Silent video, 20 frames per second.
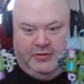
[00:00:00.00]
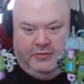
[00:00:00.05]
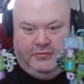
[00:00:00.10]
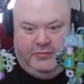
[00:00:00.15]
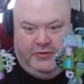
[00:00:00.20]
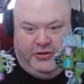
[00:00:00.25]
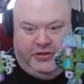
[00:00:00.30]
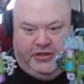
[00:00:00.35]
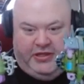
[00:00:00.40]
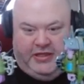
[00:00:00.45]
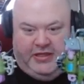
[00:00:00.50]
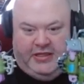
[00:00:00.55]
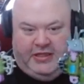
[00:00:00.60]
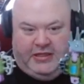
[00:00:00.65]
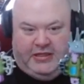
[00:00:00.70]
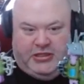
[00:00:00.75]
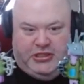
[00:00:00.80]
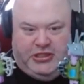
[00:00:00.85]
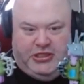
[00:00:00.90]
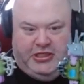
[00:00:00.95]
with the
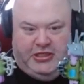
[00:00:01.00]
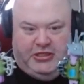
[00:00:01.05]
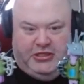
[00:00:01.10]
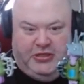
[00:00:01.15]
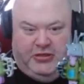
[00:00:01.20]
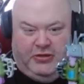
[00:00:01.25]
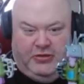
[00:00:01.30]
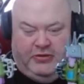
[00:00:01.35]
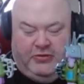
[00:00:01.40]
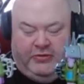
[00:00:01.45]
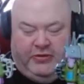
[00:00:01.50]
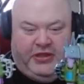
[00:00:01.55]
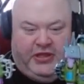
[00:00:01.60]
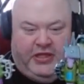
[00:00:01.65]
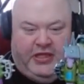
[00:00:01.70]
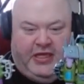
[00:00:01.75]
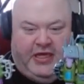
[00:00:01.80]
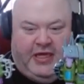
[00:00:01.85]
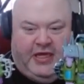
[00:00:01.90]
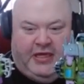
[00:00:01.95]
G two or with
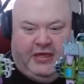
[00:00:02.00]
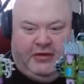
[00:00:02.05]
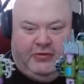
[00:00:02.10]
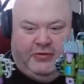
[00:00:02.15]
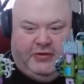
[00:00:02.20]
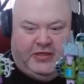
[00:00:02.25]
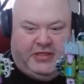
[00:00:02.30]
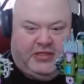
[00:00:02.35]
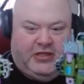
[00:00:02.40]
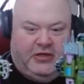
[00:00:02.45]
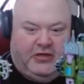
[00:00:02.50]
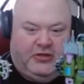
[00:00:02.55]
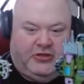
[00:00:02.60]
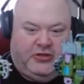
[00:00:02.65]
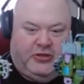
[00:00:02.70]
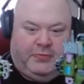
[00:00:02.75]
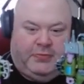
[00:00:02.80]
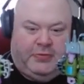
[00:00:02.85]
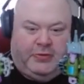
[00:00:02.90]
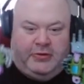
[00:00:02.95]
the uh, Quintesson
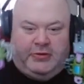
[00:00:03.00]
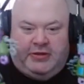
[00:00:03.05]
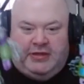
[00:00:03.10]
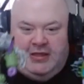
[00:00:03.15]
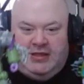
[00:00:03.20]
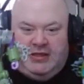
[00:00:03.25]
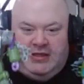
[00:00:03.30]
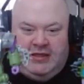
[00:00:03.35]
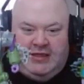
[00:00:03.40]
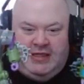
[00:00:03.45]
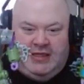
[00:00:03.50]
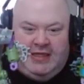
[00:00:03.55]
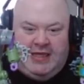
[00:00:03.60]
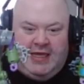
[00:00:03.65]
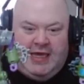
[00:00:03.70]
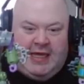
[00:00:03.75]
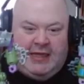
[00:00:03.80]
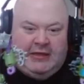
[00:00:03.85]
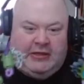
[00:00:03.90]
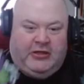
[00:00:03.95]
Trooper than the
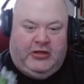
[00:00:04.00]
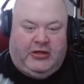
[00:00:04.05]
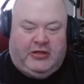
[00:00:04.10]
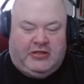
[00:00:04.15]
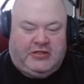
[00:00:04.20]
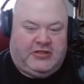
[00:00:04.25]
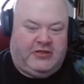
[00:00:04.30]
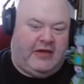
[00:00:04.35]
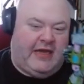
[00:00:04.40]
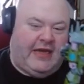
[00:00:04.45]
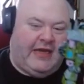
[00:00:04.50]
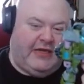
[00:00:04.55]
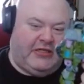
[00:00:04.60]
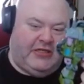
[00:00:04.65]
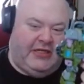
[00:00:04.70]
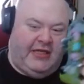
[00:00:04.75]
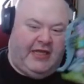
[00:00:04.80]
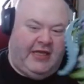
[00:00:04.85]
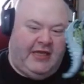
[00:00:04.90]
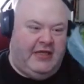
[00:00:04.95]
Allicon. So I
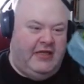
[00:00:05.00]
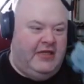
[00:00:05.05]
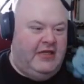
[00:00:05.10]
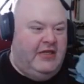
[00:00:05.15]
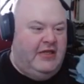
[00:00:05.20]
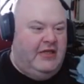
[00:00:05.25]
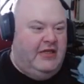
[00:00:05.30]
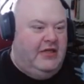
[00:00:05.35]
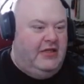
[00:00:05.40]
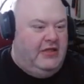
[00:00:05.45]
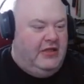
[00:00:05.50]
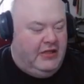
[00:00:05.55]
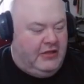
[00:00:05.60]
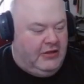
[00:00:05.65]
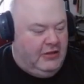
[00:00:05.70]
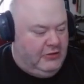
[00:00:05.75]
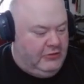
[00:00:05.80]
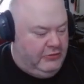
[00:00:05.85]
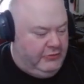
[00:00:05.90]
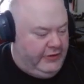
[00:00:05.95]
actually like the
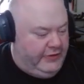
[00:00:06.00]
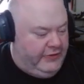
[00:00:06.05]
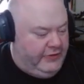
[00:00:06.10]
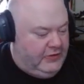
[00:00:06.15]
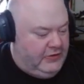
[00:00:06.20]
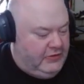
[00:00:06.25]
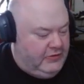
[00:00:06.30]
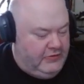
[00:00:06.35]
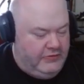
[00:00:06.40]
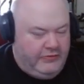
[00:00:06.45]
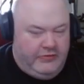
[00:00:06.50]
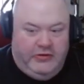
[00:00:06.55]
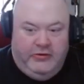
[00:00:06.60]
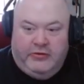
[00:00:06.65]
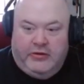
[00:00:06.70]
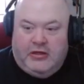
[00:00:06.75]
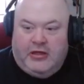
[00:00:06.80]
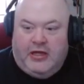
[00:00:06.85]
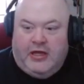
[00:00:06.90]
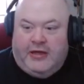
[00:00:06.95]
coloring, you
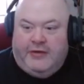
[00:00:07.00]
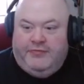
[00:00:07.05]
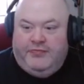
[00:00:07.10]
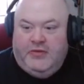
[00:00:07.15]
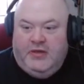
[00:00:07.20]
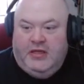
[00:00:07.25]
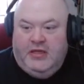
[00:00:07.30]
know, a lot.